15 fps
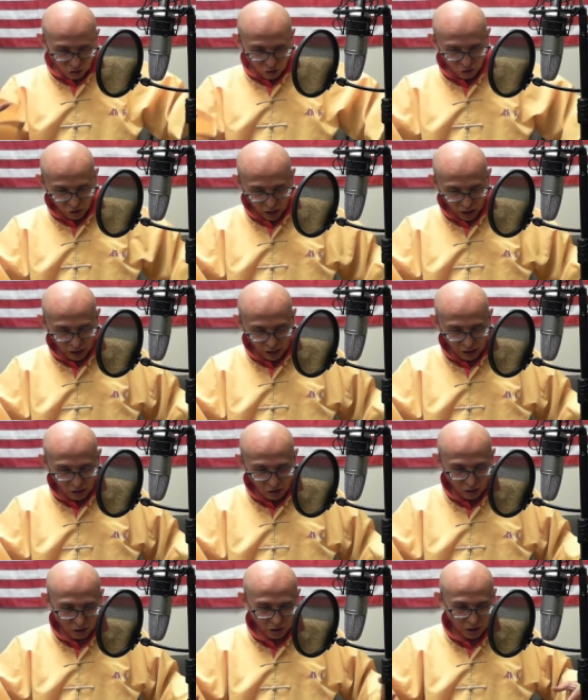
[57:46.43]
changed her
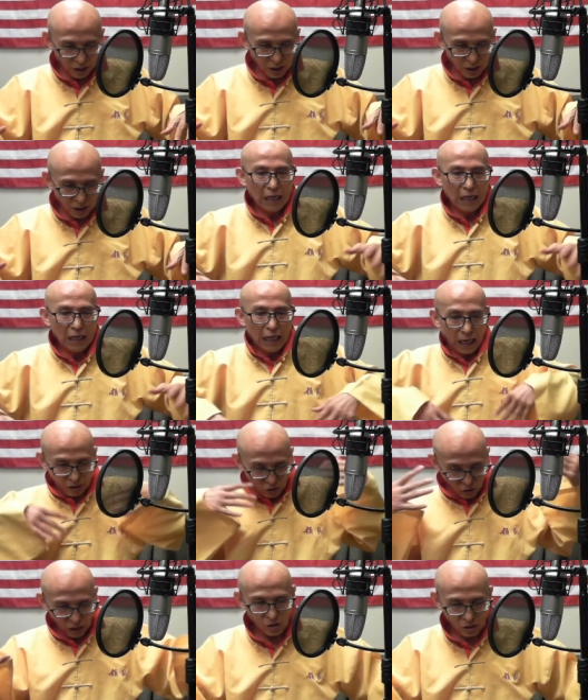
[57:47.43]
thing and
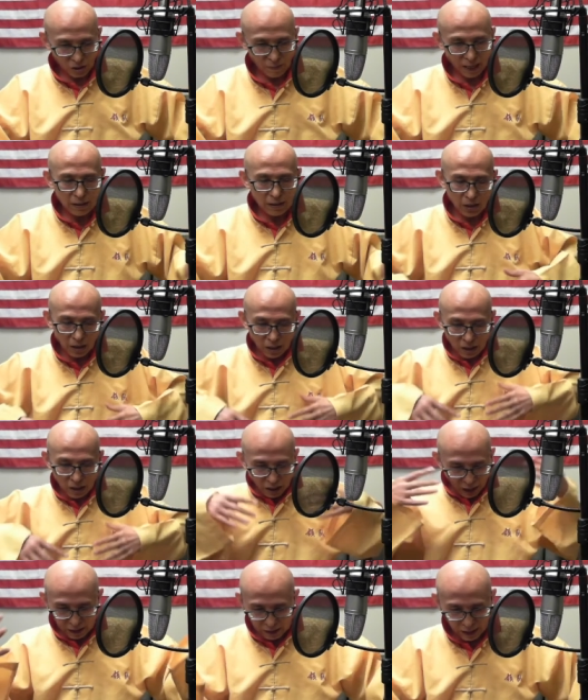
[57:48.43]
changed her mind,
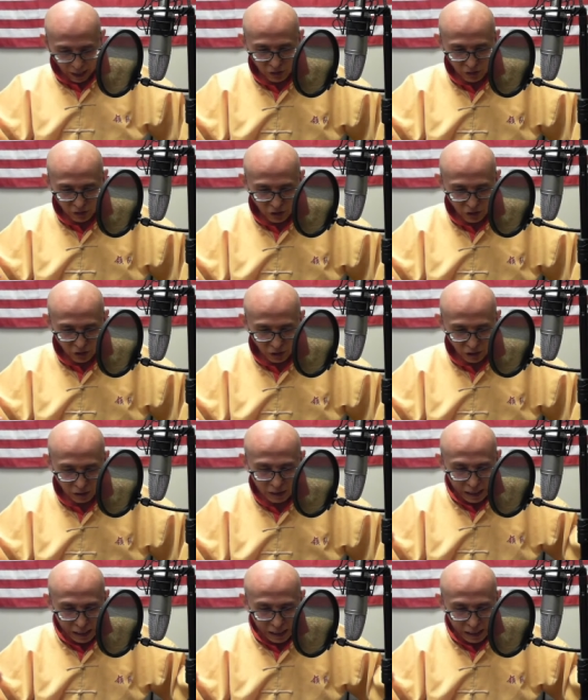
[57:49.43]
and everything
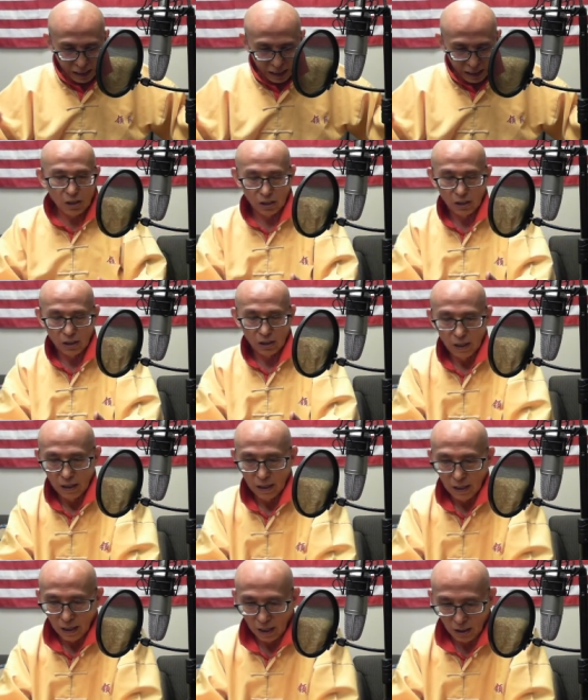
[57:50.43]
she eats,
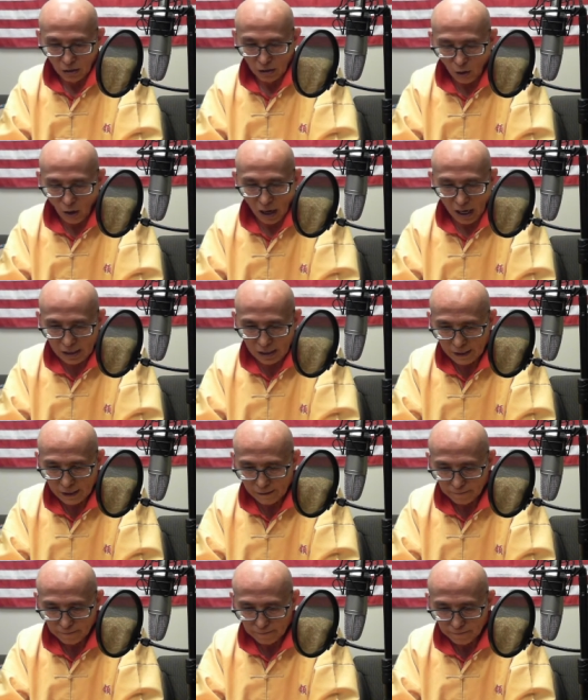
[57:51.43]
twice,
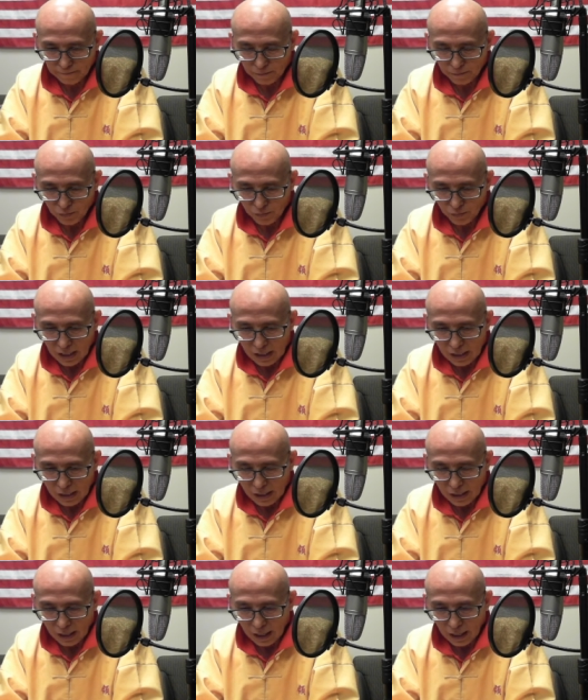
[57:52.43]

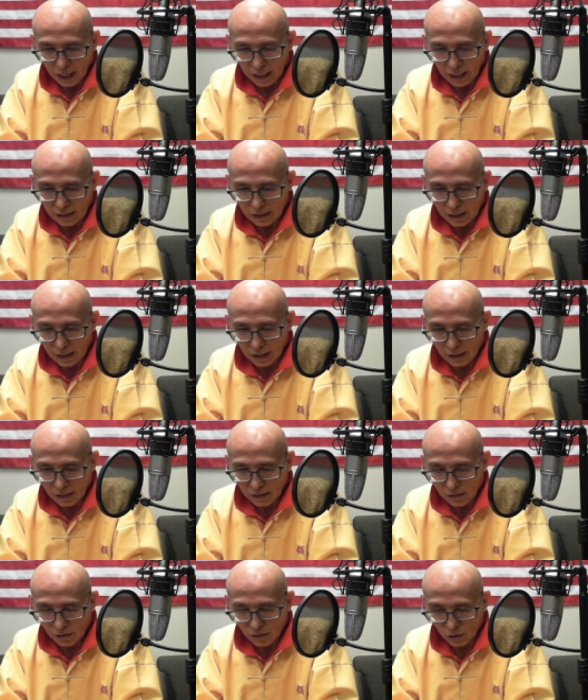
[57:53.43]
and
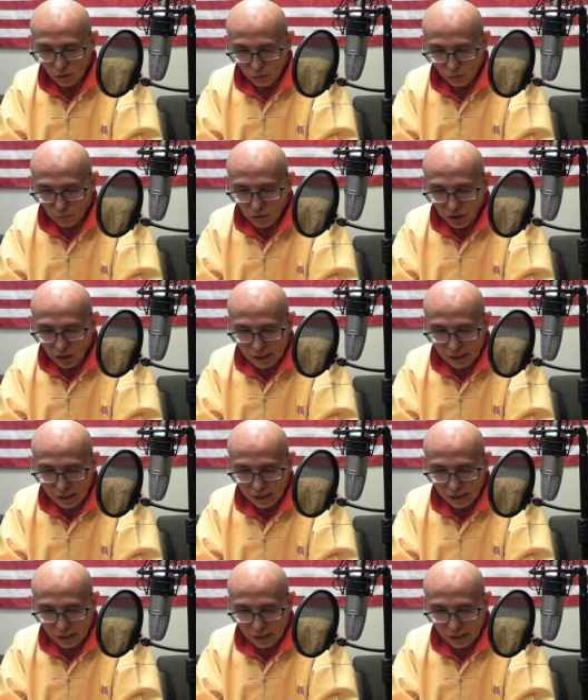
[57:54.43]
smoothies,